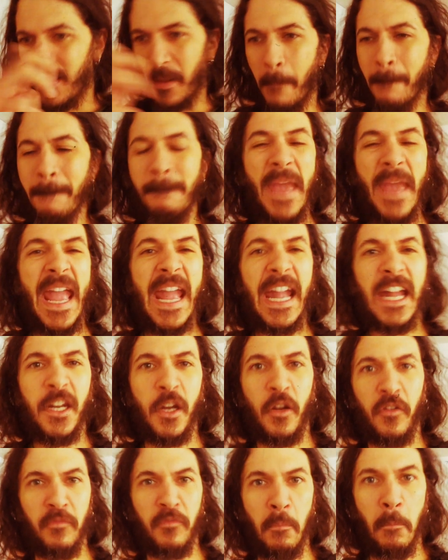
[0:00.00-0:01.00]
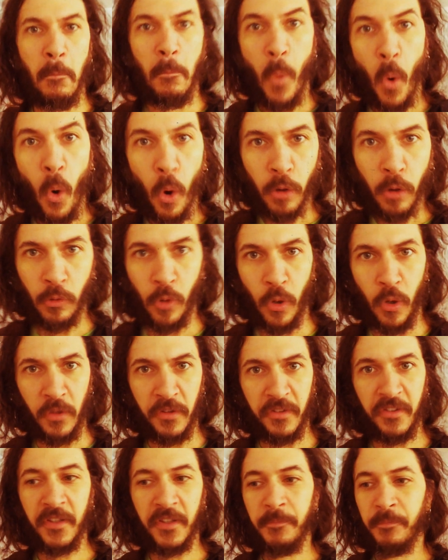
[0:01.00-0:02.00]
man of
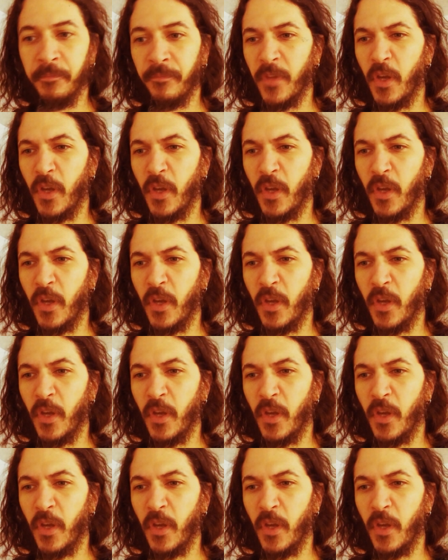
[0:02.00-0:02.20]
morals